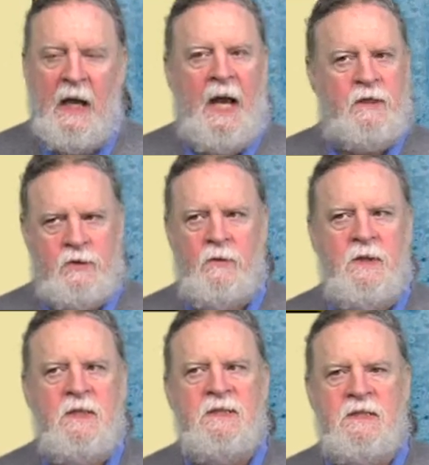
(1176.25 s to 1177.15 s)
and the
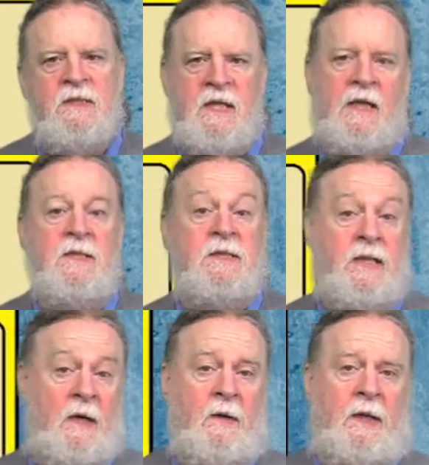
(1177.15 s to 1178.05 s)
truth is, this is getting
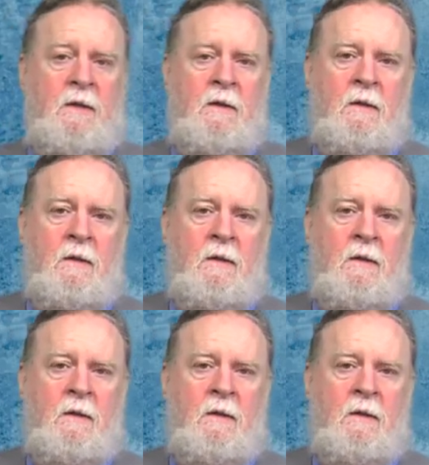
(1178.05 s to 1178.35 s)
scary.